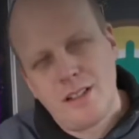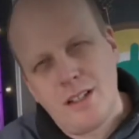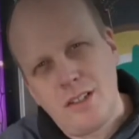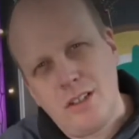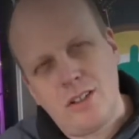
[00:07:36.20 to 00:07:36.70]

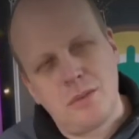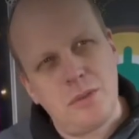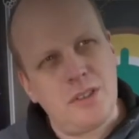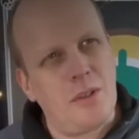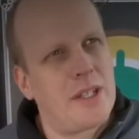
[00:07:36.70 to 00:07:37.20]

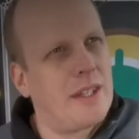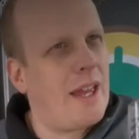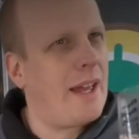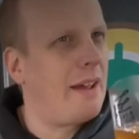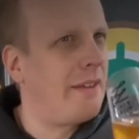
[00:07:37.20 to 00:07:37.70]
What do I
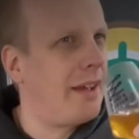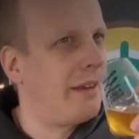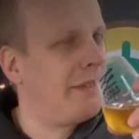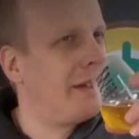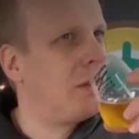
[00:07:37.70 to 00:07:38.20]
get out of
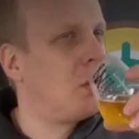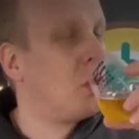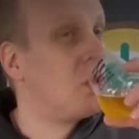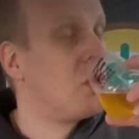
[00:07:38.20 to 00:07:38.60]
that now?